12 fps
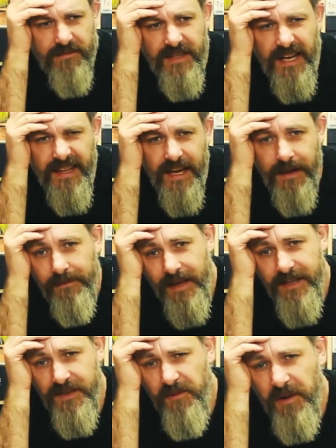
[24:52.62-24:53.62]
take that
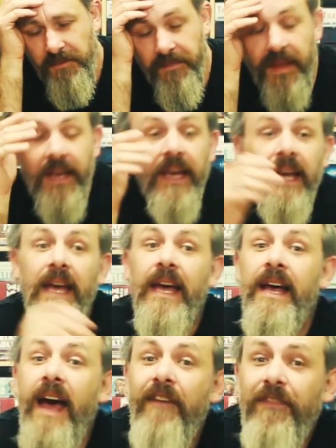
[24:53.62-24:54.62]
as you will.
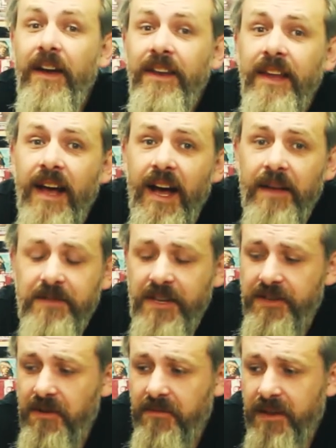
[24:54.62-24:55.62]
Have fun. Uh, see
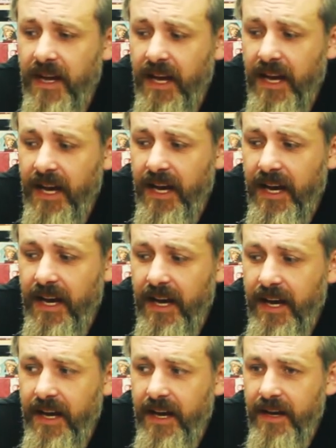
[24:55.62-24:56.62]
you soon.
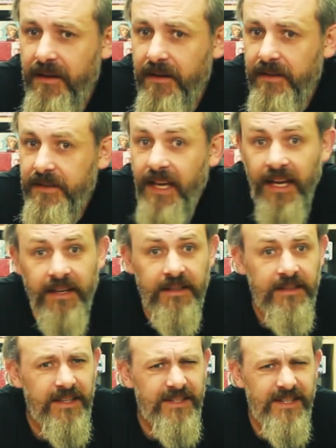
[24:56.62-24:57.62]
Uh, yeah,
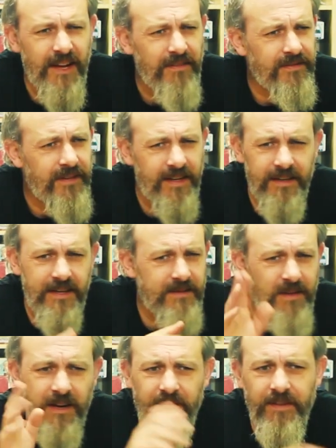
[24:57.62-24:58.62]
and stuff. And
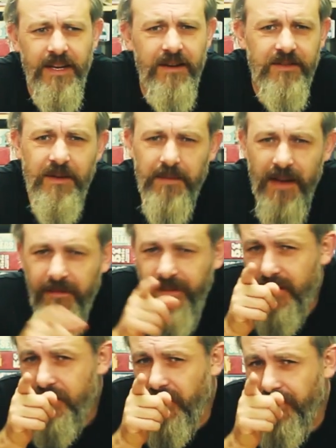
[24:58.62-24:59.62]
there's other videos coming. I
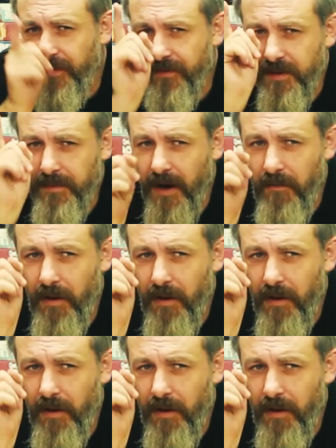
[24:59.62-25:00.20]
think the top 50 part